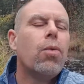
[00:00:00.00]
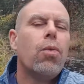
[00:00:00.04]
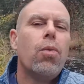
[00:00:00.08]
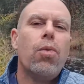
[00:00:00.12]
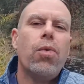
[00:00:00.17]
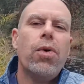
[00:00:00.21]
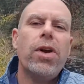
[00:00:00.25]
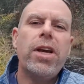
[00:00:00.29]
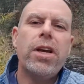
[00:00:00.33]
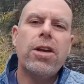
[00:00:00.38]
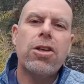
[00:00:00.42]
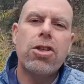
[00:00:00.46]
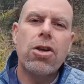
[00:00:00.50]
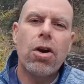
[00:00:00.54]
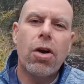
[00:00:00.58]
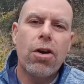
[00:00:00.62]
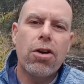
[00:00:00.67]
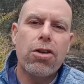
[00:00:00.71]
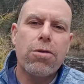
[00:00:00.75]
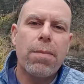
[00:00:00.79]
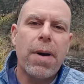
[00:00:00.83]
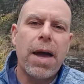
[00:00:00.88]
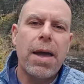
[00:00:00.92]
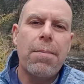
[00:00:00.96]

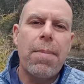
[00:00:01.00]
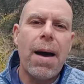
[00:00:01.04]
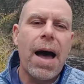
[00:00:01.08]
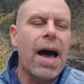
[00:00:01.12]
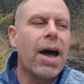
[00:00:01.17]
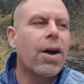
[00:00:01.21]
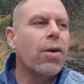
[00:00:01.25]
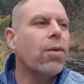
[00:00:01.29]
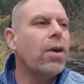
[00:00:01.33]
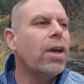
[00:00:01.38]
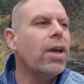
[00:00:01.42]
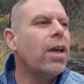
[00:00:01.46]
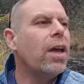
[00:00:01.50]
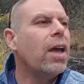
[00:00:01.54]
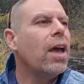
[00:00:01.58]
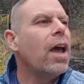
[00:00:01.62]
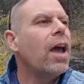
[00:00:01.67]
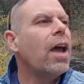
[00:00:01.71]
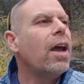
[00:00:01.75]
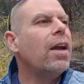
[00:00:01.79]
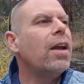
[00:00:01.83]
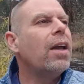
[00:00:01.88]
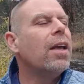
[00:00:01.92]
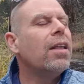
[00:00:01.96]
recharge my battery,
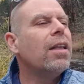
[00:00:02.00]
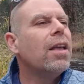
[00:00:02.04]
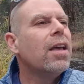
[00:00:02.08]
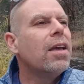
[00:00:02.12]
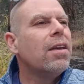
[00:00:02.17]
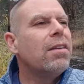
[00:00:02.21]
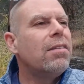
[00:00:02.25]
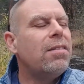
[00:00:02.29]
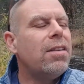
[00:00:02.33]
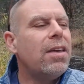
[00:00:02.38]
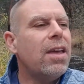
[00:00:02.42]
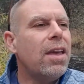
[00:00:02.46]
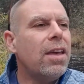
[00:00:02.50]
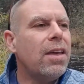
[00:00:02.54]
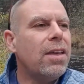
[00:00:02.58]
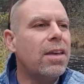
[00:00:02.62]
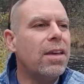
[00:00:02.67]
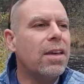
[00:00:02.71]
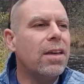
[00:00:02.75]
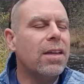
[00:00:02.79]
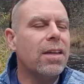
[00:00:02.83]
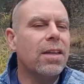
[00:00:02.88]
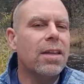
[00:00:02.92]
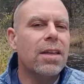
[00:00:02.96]
and then take
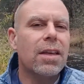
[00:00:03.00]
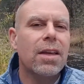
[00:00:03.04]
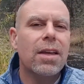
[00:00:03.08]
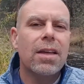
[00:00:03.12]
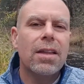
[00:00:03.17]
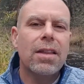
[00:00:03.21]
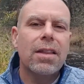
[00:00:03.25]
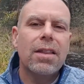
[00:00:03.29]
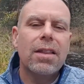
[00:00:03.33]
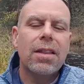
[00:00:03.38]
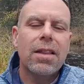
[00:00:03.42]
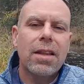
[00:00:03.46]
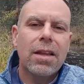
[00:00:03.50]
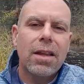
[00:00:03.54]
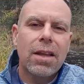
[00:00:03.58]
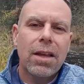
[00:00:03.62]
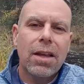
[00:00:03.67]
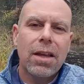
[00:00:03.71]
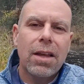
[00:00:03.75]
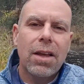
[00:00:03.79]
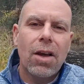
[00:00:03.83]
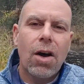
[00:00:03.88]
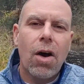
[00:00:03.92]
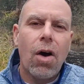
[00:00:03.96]
in
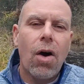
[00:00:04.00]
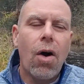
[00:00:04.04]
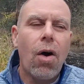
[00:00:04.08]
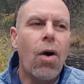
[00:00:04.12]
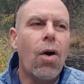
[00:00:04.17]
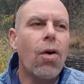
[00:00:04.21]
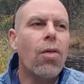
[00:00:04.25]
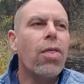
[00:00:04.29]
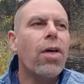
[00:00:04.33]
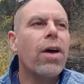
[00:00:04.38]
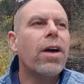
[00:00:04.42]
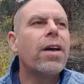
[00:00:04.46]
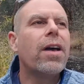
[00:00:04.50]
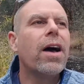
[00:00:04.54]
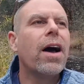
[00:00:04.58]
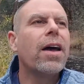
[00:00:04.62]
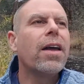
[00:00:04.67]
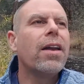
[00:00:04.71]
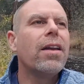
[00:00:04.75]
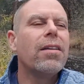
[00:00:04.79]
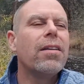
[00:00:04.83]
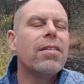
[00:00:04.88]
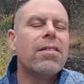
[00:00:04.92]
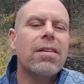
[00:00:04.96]
all the
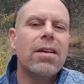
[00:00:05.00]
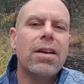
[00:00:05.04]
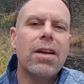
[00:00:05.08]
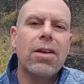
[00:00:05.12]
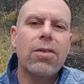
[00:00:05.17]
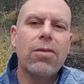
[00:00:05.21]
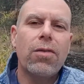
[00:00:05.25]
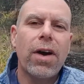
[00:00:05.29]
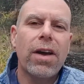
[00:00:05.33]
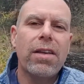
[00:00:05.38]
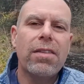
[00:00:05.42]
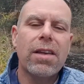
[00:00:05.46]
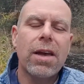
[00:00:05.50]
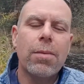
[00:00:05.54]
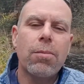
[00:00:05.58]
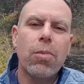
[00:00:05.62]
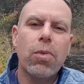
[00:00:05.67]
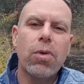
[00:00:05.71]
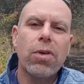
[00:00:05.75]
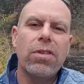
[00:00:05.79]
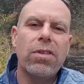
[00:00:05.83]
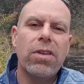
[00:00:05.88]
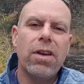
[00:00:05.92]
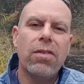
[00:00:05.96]
guidance and advice I'm
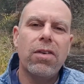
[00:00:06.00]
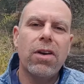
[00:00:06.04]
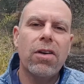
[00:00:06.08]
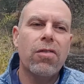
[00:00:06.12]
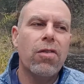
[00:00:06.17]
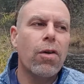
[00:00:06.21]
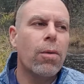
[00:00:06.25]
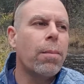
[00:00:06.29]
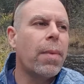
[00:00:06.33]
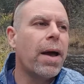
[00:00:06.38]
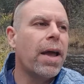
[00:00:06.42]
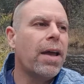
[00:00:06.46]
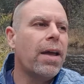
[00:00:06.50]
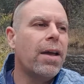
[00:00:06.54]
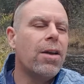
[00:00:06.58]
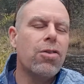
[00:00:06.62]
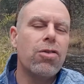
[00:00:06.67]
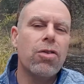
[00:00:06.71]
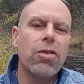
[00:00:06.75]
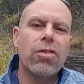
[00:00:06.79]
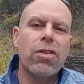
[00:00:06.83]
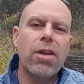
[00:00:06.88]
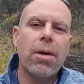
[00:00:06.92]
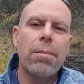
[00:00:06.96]
receiving from my
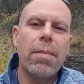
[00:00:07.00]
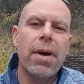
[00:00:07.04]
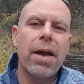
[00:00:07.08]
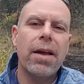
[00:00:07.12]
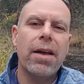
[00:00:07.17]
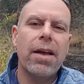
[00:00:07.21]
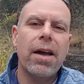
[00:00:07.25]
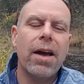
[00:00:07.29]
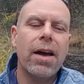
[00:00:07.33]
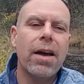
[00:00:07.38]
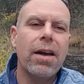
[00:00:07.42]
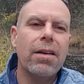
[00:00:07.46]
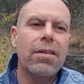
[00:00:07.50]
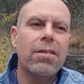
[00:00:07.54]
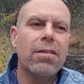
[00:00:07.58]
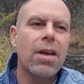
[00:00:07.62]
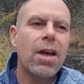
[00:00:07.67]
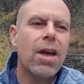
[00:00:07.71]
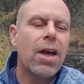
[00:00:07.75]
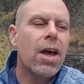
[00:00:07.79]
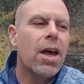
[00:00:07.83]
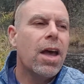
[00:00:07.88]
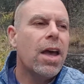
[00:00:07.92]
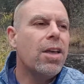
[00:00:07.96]
angels and my guides.
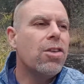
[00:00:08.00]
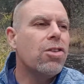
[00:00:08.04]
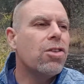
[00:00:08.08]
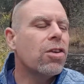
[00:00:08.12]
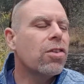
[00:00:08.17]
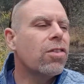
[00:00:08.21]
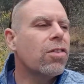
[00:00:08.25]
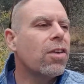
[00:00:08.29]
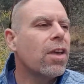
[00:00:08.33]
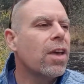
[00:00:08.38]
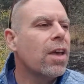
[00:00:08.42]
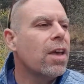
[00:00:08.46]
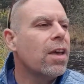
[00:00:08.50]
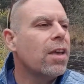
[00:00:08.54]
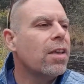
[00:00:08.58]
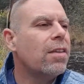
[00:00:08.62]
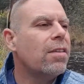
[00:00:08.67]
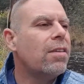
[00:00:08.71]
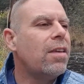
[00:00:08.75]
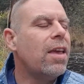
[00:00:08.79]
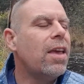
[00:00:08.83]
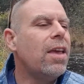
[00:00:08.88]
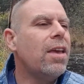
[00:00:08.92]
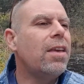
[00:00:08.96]
And just
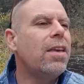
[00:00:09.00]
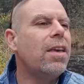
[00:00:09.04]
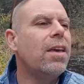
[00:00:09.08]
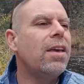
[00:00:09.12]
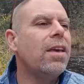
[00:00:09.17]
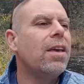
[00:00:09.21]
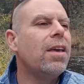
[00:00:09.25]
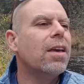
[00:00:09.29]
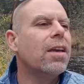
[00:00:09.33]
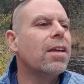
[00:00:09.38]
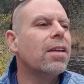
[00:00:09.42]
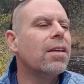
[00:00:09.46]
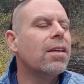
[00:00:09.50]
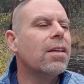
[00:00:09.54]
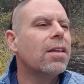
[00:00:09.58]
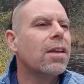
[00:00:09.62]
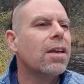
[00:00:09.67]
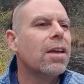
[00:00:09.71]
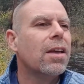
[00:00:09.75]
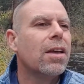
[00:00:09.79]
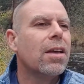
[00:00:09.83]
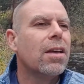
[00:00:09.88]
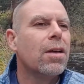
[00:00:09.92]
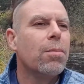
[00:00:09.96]
taking in
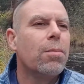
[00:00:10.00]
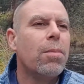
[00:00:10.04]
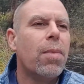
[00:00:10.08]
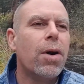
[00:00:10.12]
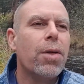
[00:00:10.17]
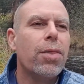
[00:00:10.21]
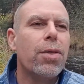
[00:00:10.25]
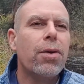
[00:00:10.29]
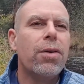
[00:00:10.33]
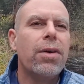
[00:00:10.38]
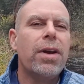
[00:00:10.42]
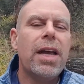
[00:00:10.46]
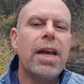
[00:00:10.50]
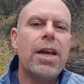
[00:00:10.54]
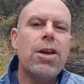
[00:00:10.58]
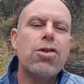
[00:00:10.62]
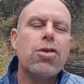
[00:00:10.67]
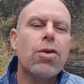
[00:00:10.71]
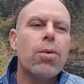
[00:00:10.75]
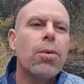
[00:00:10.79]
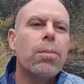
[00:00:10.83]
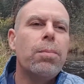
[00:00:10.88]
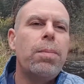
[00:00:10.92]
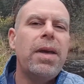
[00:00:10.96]
Mother
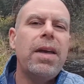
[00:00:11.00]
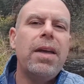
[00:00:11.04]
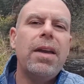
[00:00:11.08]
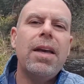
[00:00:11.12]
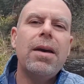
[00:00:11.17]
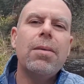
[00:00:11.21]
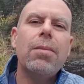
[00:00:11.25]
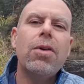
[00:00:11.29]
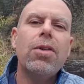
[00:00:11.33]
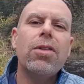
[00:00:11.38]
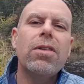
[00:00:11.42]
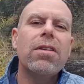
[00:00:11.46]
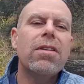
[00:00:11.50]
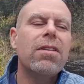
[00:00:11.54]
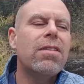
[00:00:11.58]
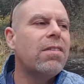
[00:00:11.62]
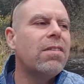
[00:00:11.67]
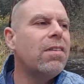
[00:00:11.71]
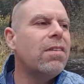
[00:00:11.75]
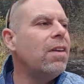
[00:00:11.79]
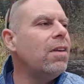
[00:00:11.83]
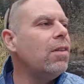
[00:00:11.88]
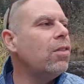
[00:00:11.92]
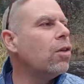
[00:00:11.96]
Nature, being able to
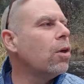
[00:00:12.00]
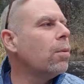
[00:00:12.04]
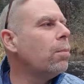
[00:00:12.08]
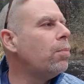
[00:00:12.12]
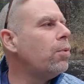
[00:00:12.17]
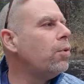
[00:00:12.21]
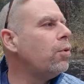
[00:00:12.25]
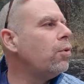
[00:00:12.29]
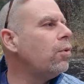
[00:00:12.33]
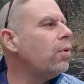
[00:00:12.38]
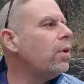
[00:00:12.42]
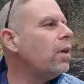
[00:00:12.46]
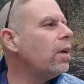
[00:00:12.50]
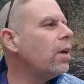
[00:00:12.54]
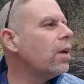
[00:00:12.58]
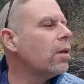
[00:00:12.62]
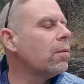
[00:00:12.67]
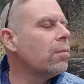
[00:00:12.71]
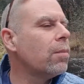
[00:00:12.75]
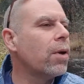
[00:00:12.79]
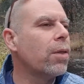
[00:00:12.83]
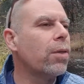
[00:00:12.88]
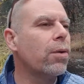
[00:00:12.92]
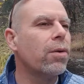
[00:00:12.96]
see the beauty
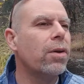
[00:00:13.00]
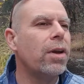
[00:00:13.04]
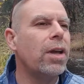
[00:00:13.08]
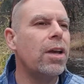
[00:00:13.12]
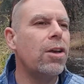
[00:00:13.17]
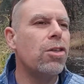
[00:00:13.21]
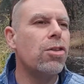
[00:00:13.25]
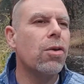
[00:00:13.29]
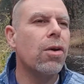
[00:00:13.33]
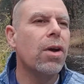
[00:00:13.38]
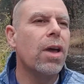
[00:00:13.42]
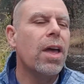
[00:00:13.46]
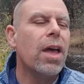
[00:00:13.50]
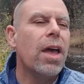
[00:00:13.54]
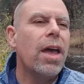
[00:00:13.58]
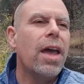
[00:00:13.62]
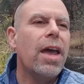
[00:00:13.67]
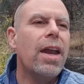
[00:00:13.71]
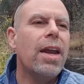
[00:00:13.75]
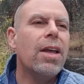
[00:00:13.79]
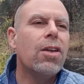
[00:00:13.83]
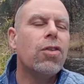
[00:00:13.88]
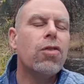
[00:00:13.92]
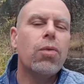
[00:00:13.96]
in Mother Nature.
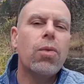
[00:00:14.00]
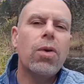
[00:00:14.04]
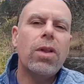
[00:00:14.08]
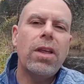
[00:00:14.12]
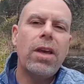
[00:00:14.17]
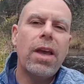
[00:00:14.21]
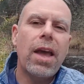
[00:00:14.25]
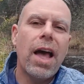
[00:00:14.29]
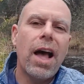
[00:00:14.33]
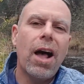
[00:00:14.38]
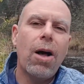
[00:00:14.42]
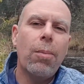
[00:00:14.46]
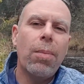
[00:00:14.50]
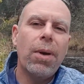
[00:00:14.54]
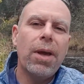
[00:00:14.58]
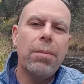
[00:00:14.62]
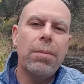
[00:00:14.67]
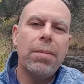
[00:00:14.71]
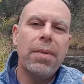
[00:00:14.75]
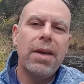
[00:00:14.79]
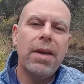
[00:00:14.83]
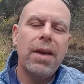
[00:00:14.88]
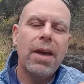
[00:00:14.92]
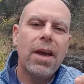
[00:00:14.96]
And it's really helping
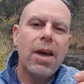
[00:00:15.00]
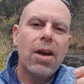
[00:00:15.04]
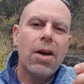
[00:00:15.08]
me